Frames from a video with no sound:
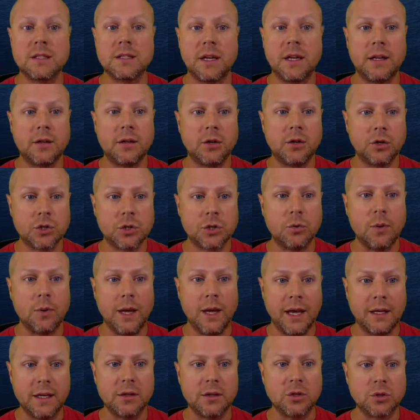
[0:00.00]
editors to
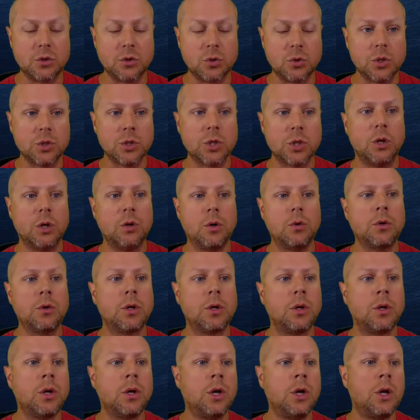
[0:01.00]
edit the source code.
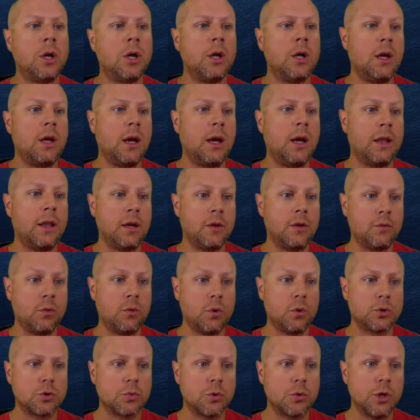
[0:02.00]
And then, of
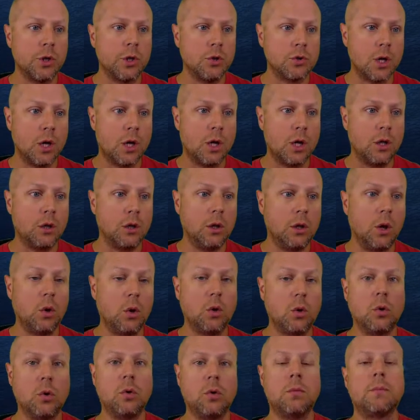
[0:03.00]
course, we're going to use a
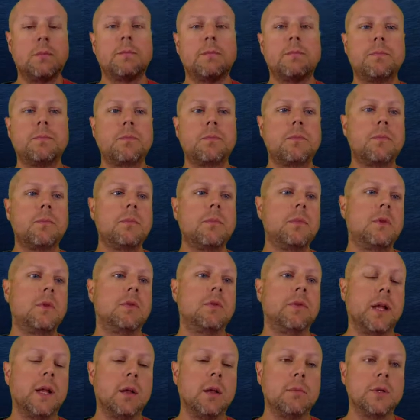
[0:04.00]
local
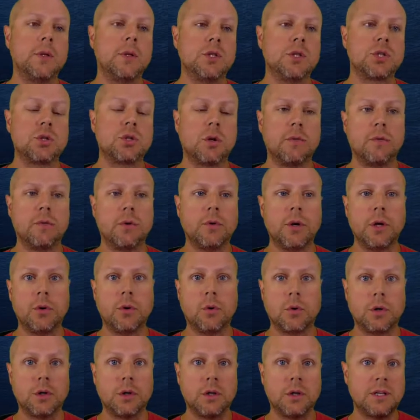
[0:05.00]
development server in
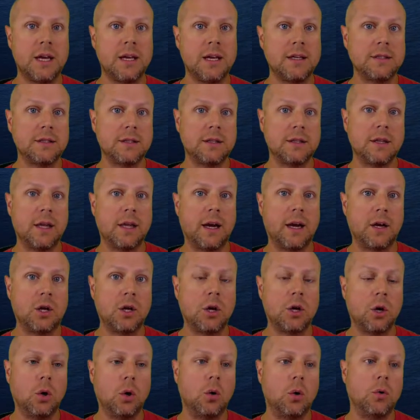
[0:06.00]
order to test that
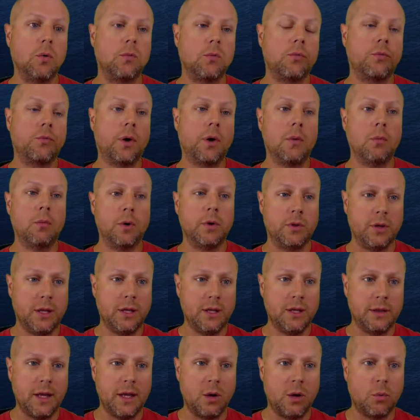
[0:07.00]
code from
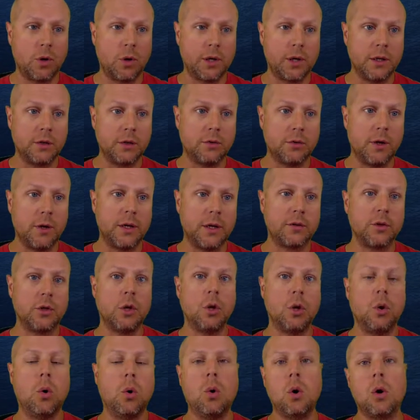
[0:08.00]
within that working
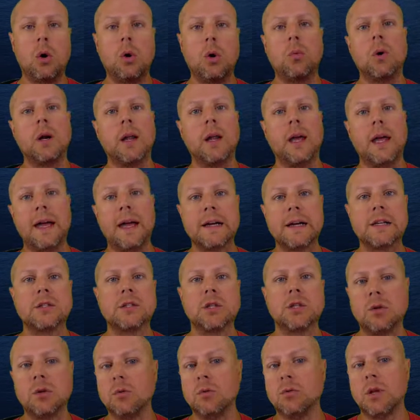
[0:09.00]
directory, or we're going to
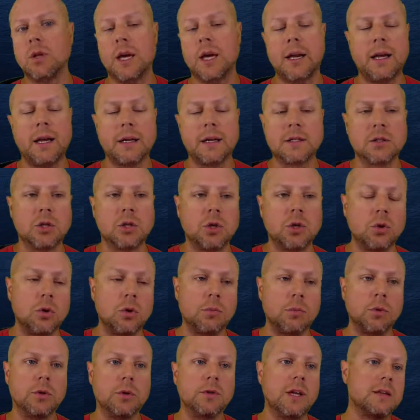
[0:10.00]
execute that
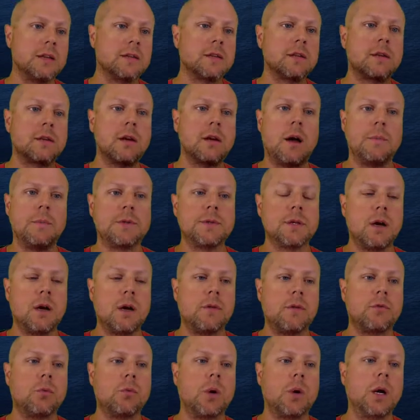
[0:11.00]
executable desktop
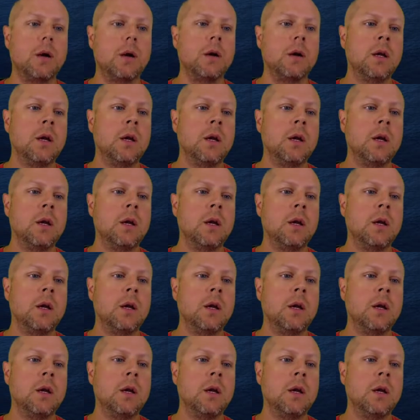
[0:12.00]
software